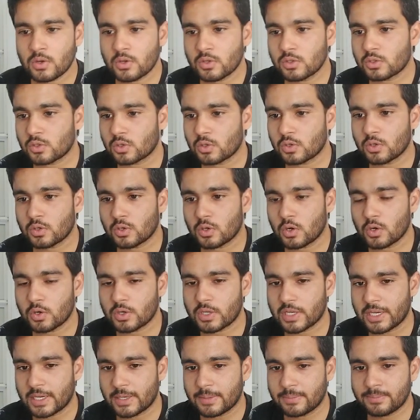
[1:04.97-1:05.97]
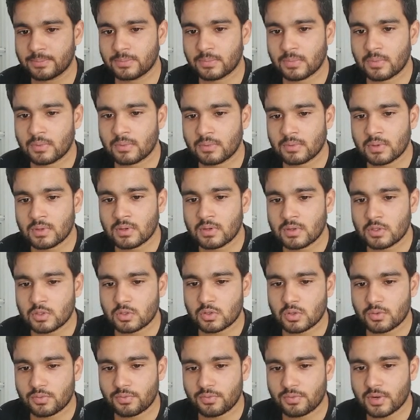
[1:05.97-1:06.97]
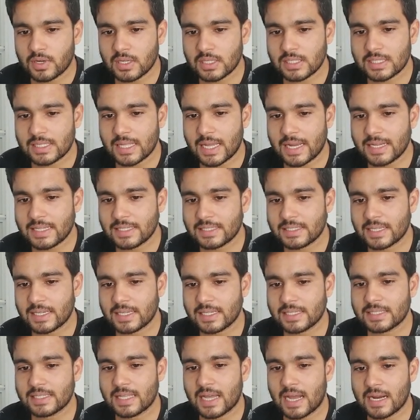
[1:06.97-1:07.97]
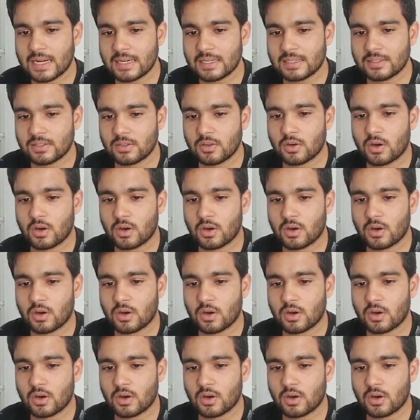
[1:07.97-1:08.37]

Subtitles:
So okay, so first line says that,